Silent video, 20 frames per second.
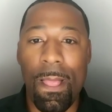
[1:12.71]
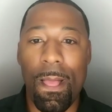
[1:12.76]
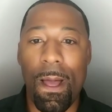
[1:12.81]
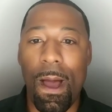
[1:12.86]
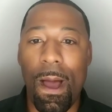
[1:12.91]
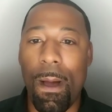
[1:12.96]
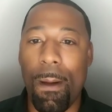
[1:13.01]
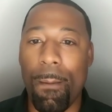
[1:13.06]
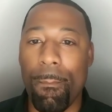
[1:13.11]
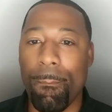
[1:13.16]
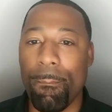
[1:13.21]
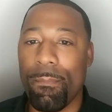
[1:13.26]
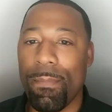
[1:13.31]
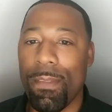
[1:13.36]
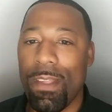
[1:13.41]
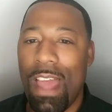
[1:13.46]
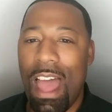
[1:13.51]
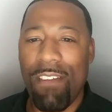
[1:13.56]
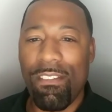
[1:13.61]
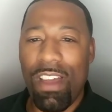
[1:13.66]
Um,
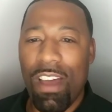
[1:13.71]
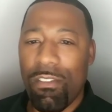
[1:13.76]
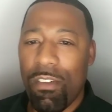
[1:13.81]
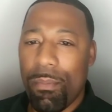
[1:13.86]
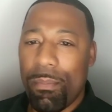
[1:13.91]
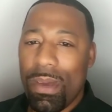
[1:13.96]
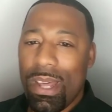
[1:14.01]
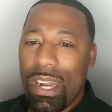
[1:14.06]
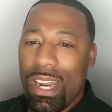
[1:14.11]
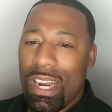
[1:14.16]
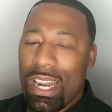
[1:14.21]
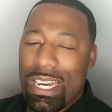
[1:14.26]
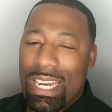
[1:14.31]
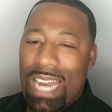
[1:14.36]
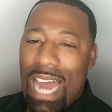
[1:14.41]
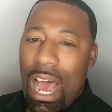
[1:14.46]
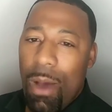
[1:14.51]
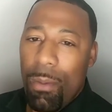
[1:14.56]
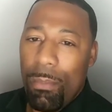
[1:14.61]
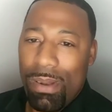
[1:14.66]
have you ever been in a
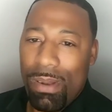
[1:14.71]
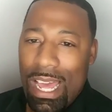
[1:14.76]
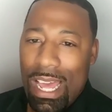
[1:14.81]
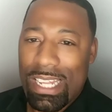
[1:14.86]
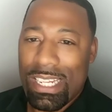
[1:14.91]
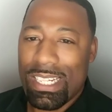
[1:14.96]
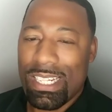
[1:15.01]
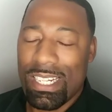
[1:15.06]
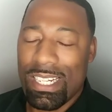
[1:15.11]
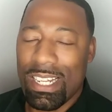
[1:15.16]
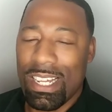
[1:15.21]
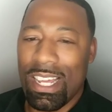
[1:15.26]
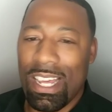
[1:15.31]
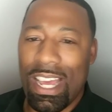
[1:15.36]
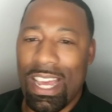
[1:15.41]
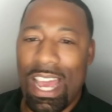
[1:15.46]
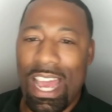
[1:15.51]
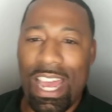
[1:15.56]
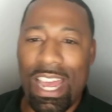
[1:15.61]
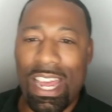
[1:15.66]
down place
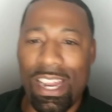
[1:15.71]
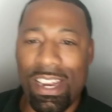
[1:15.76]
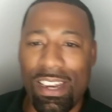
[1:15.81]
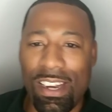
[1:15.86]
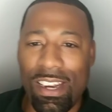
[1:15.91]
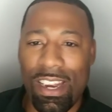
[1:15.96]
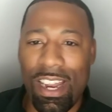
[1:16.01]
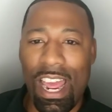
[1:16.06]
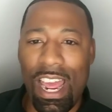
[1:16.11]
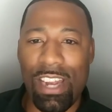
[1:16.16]
and,